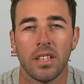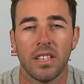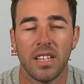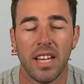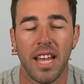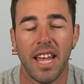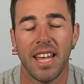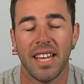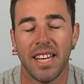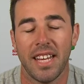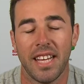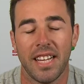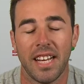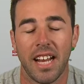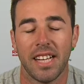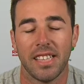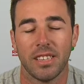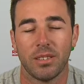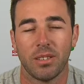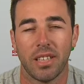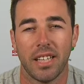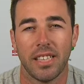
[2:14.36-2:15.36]

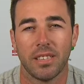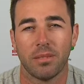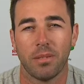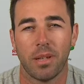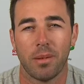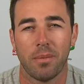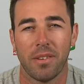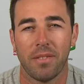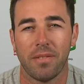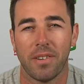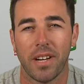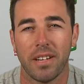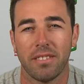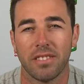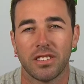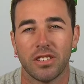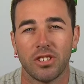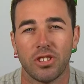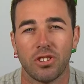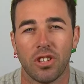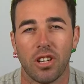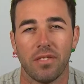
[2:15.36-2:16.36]
Yeah, he's one of my
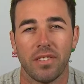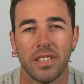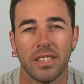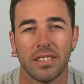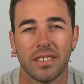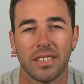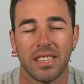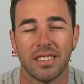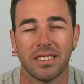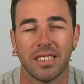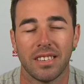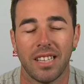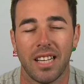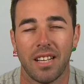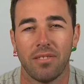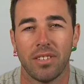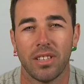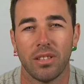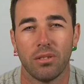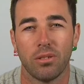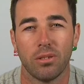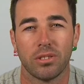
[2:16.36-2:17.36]
favourites to drive. He's a
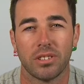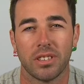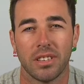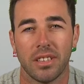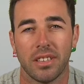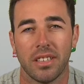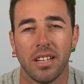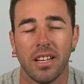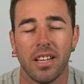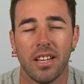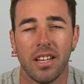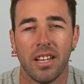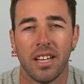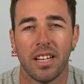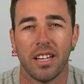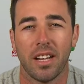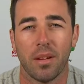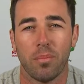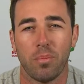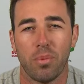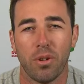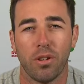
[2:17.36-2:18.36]
lovely horse and,
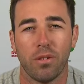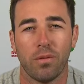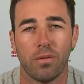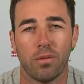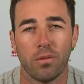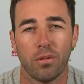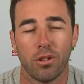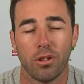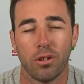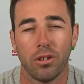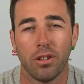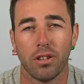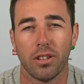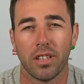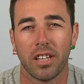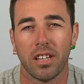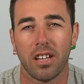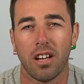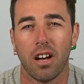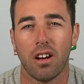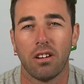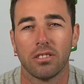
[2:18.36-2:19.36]
beautiful,
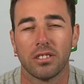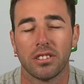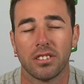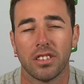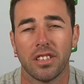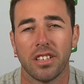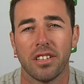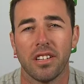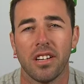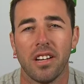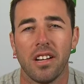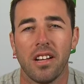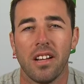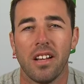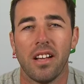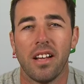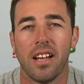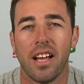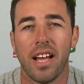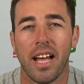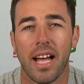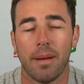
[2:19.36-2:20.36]
good-looking colt. So
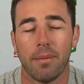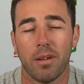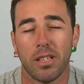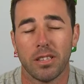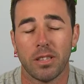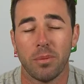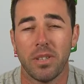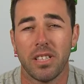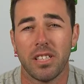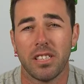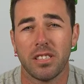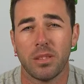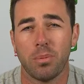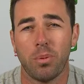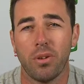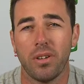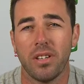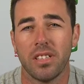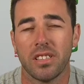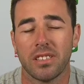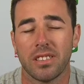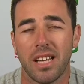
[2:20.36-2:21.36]
I was a bit
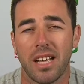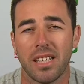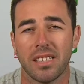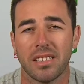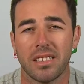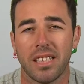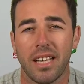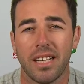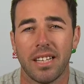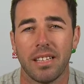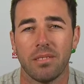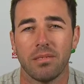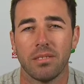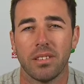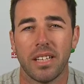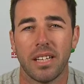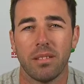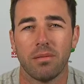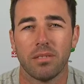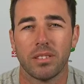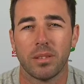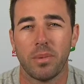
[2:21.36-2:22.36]
disappointed in his last start.
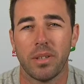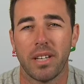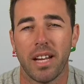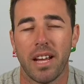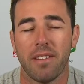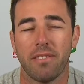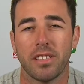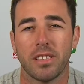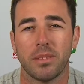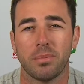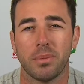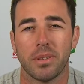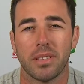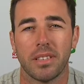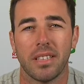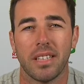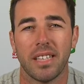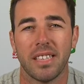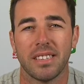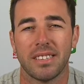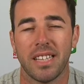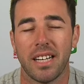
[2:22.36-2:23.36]
He was a bit average, but
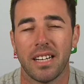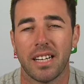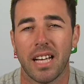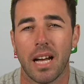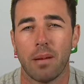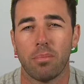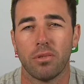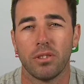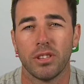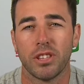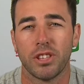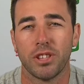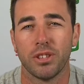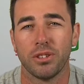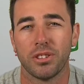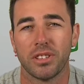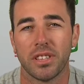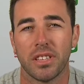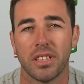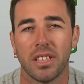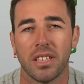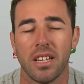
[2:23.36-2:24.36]
he's had a couple
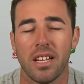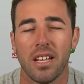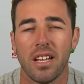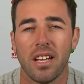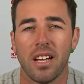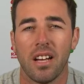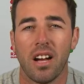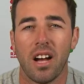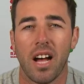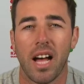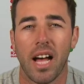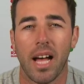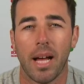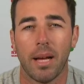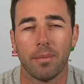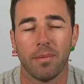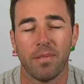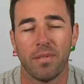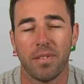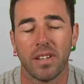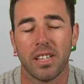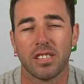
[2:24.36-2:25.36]
issues, and
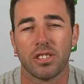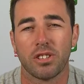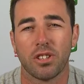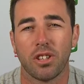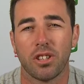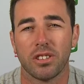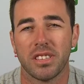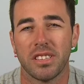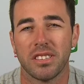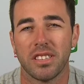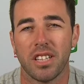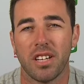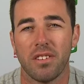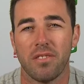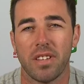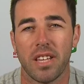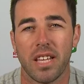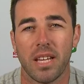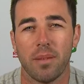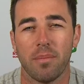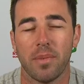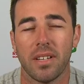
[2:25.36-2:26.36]
fingers crossed he's over
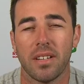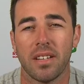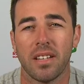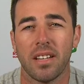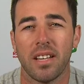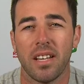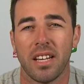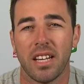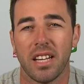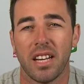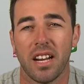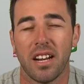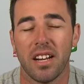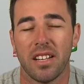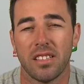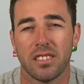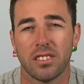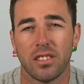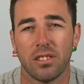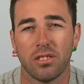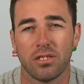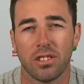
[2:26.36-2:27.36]
them, and
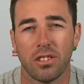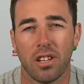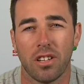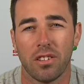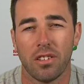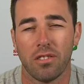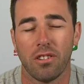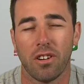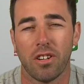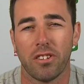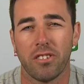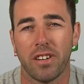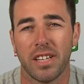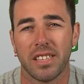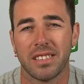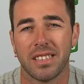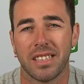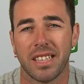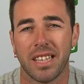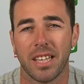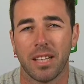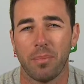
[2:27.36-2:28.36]
this looks like the right race
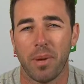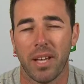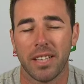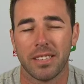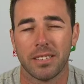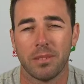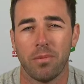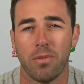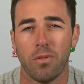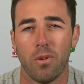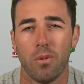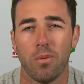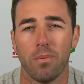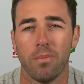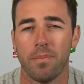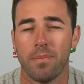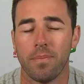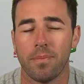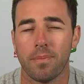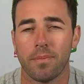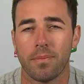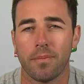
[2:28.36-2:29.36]
to kick back some form.
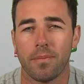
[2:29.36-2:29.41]
He's